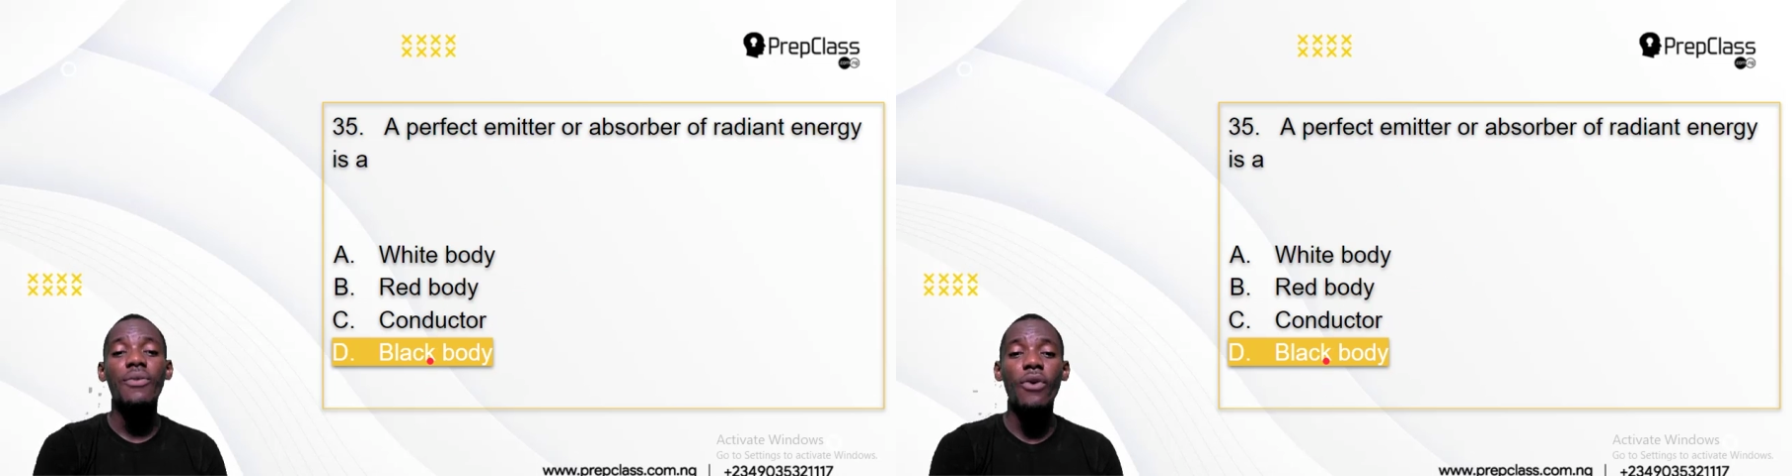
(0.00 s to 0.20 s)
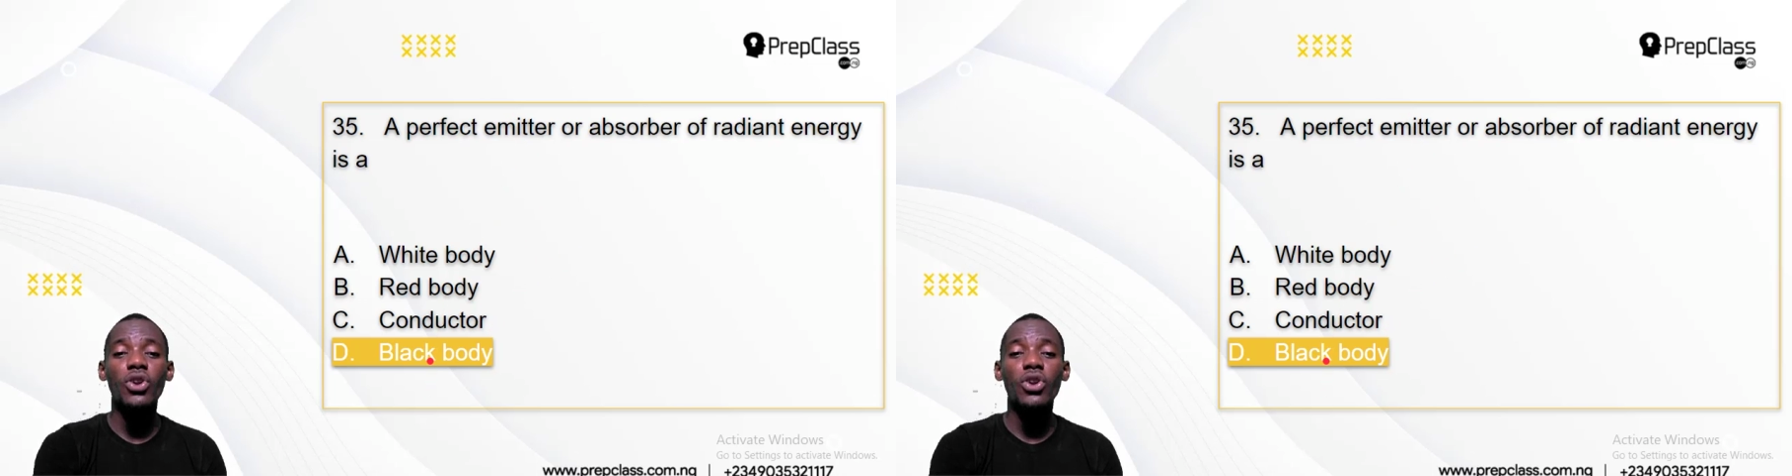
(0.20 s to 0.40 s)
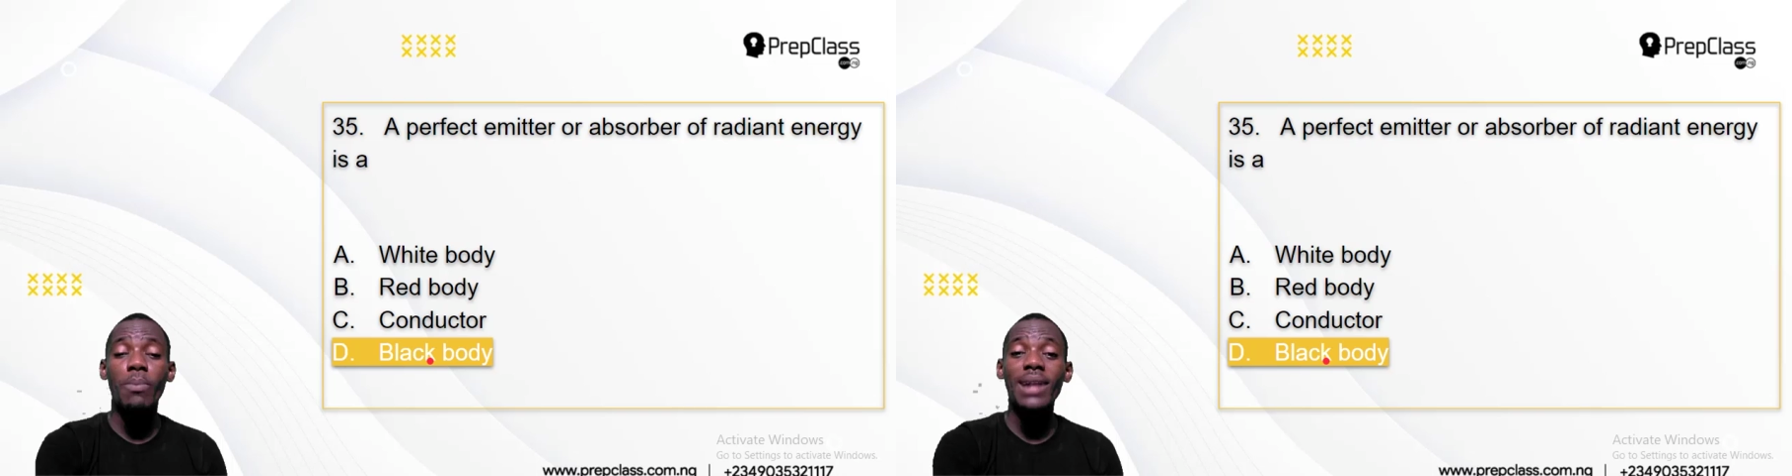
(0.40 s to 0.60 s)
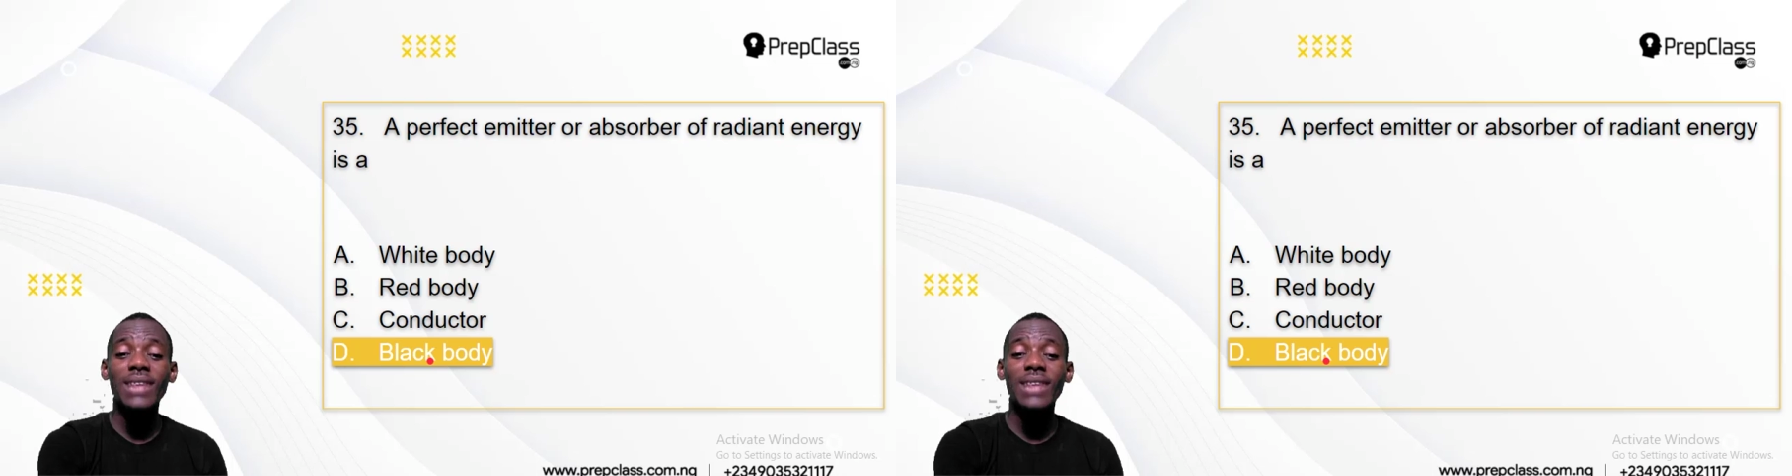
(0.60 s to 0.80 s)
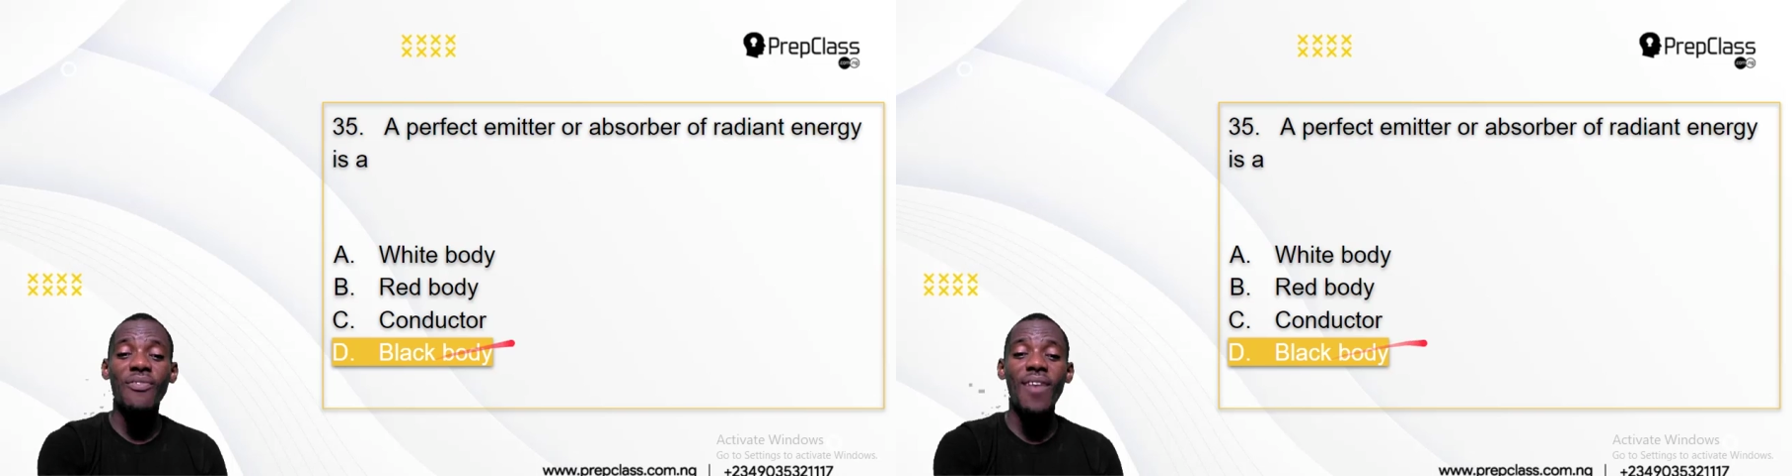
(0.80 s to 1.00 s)
for number
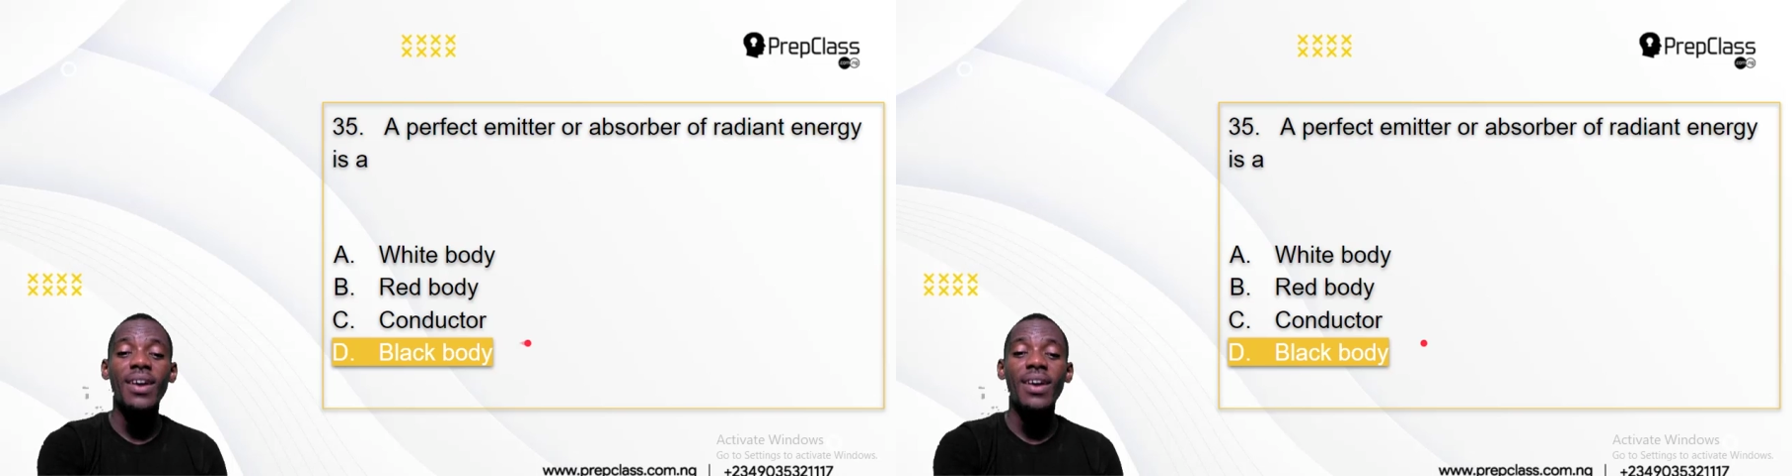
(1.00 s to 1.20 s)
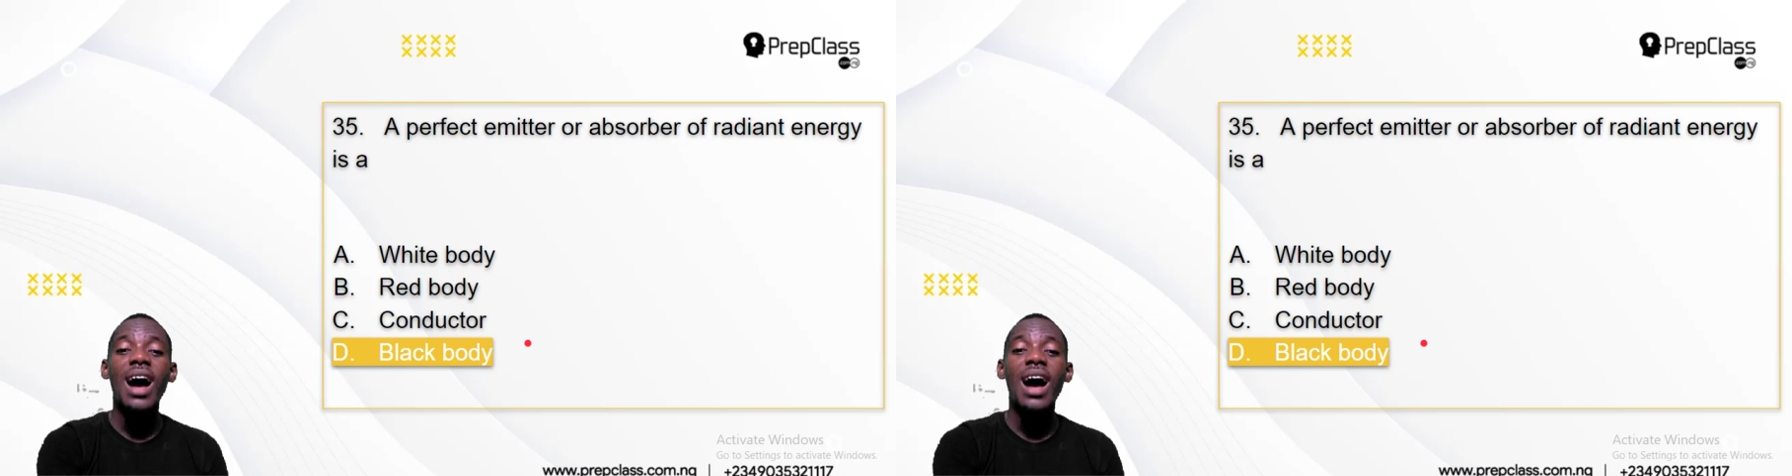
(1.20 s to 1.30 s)
35.